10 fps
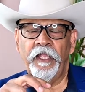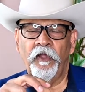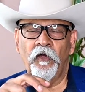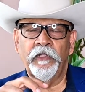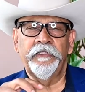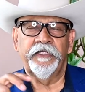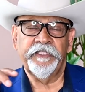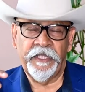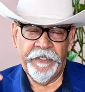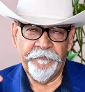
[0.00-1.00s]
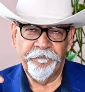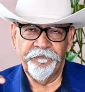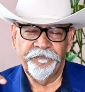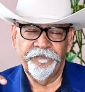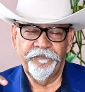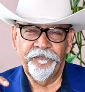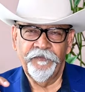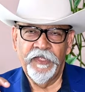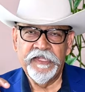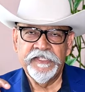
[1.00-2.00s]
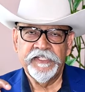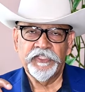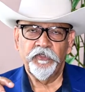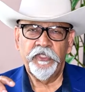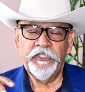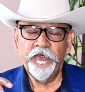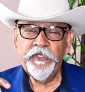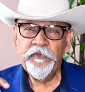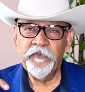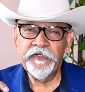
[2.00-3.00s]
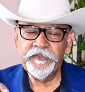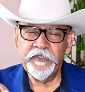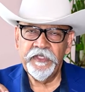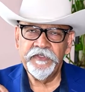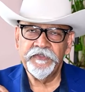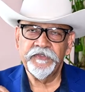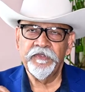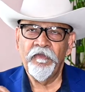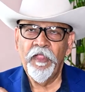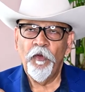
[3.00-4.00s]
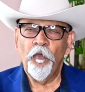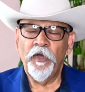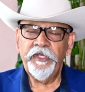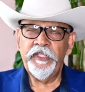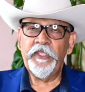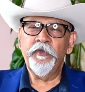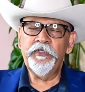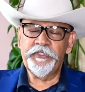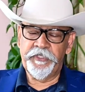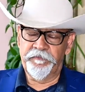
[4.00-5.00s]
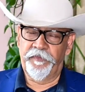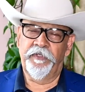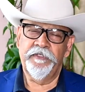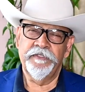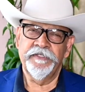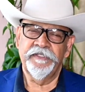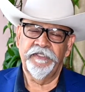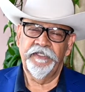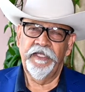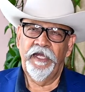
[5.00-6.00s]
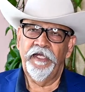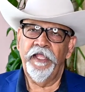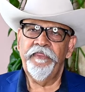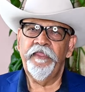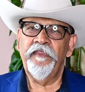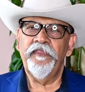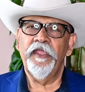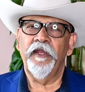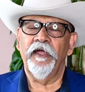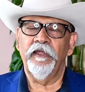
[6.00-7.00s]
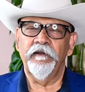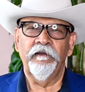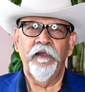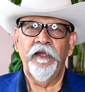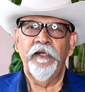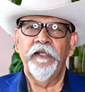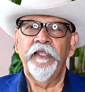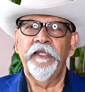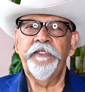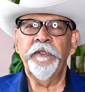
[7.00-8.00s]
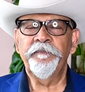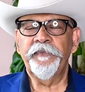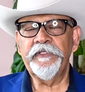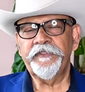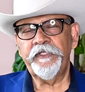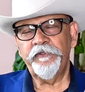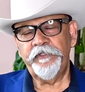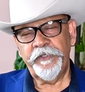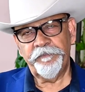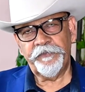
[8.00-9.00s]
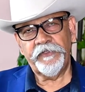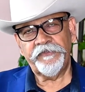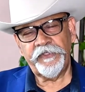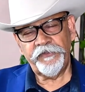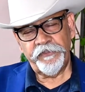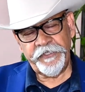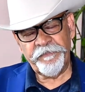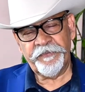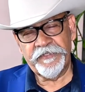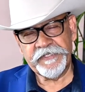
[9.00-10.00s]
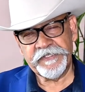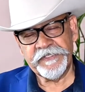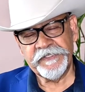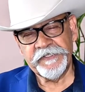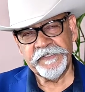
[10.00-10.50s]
all the time. So the universe is one huge dimple, and then there are dimples into dimples into dimples.